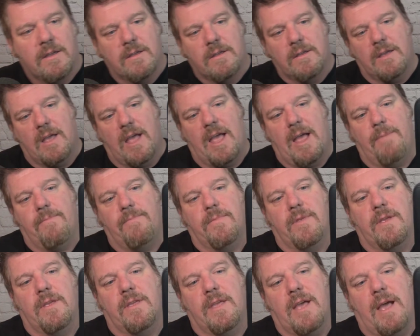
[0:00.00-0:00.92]

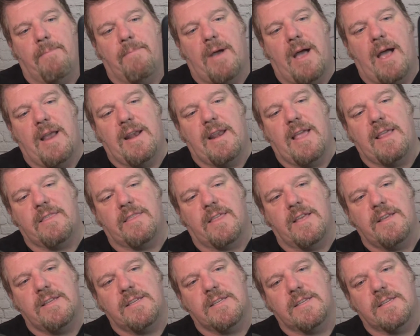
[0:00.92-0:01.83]
But I like
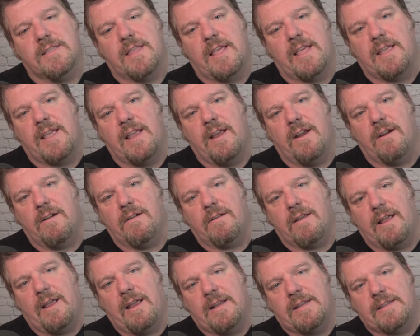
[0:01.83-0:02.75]
this thing here.
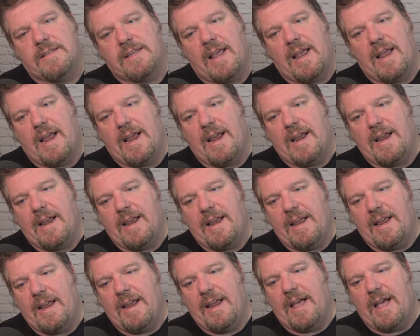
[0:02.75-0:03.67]
It's I
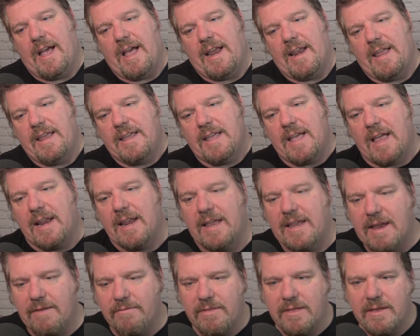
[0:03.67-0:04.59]
like it. I
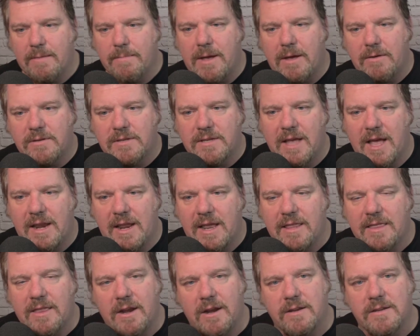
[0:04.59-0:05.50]
like everything about it. I
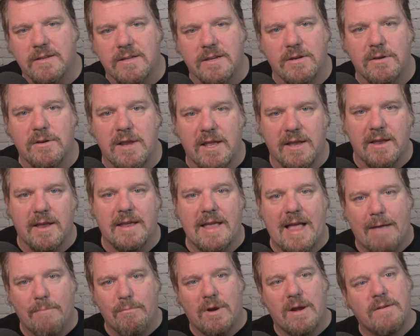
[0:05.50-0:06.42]
like that it doesn't look like a
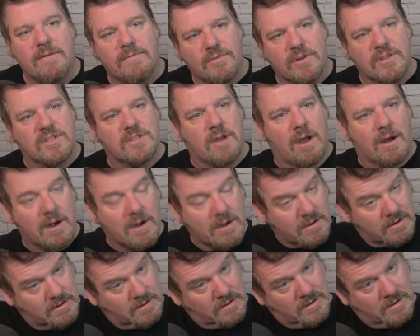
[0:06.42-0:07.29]
camera for a start.